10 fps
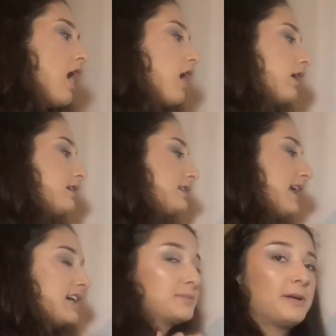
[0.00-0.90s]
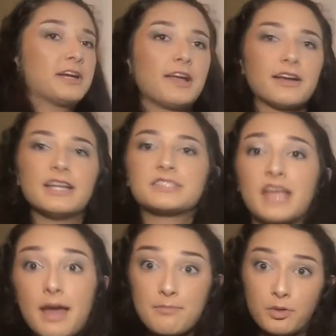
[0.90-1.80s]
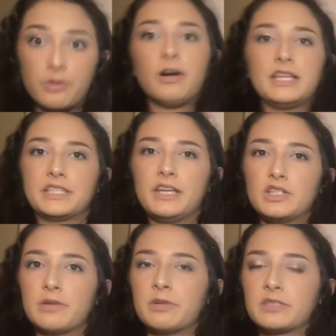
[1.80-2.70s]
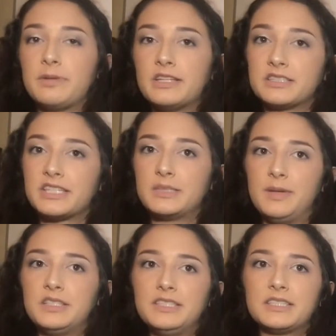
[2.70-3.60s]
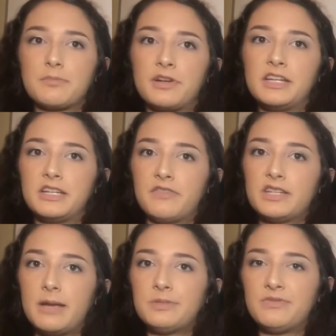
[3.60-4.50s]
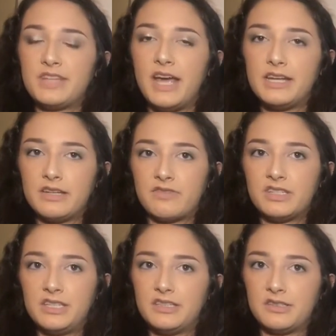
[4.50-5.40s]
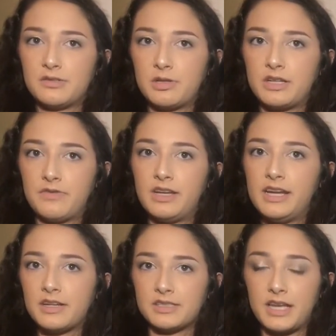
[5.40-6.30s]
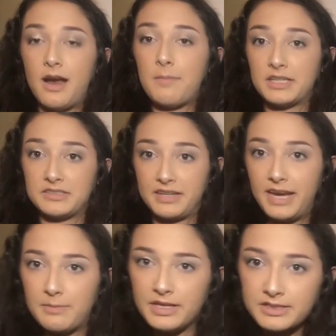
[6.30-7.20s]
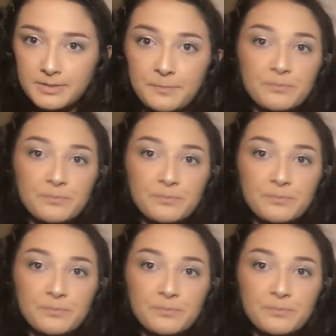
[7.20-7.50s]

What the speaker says: Our next barrier is temporal isolation, which means that species that breed at different times of day, different seasons, or different years cannot mix their gametes.